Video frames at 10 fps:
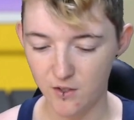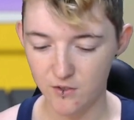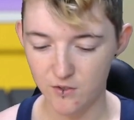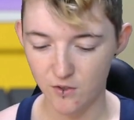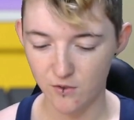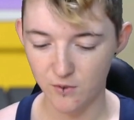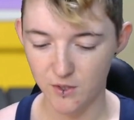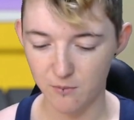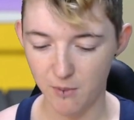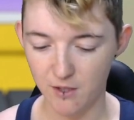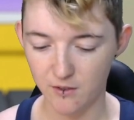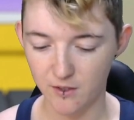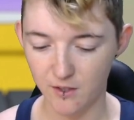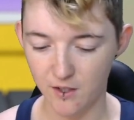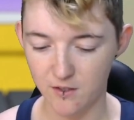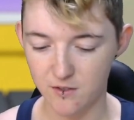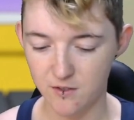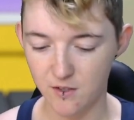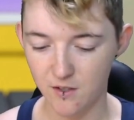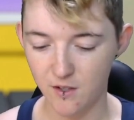So we could battle
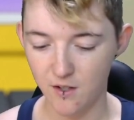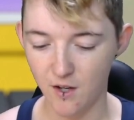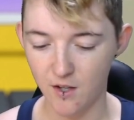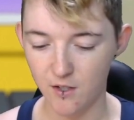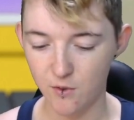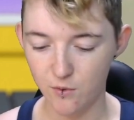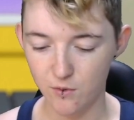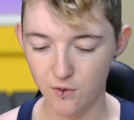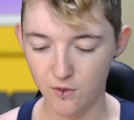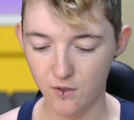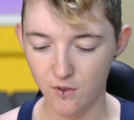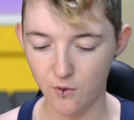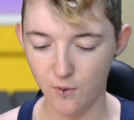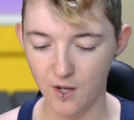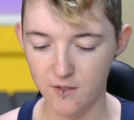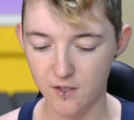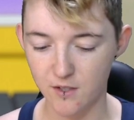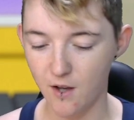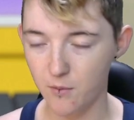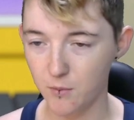against Hariru, who has
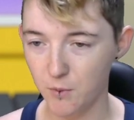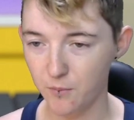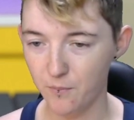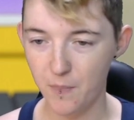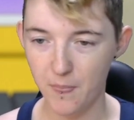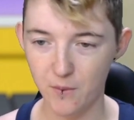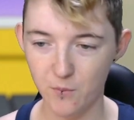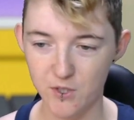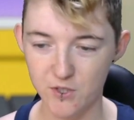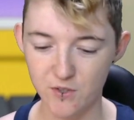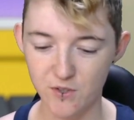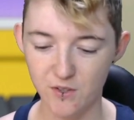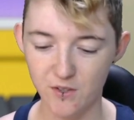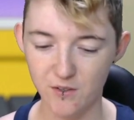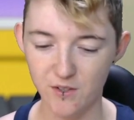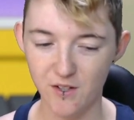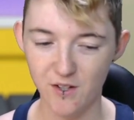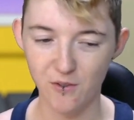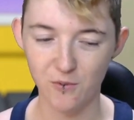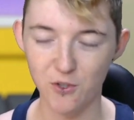a Gabumon, which
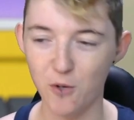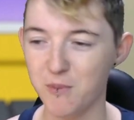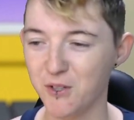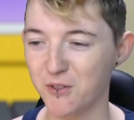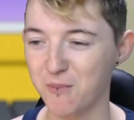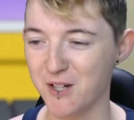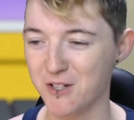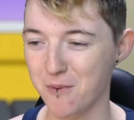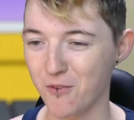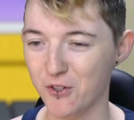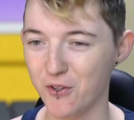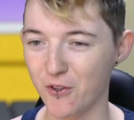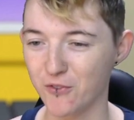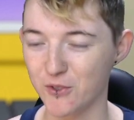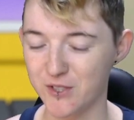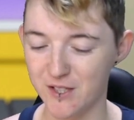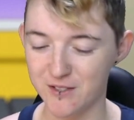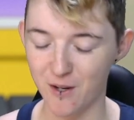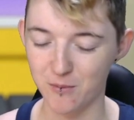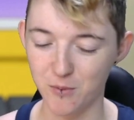would not be a good matchup. I've got an Ulforce
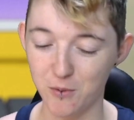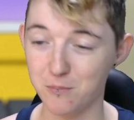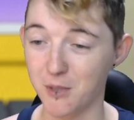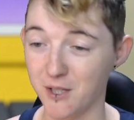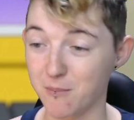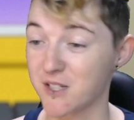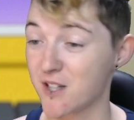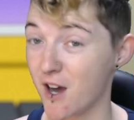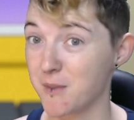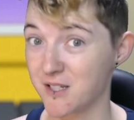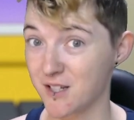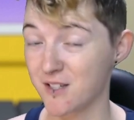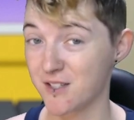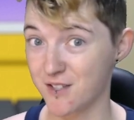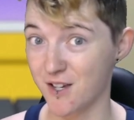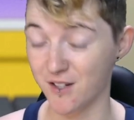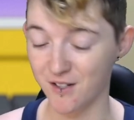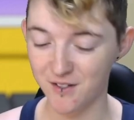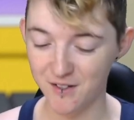against Gabumon, but my timing does suck.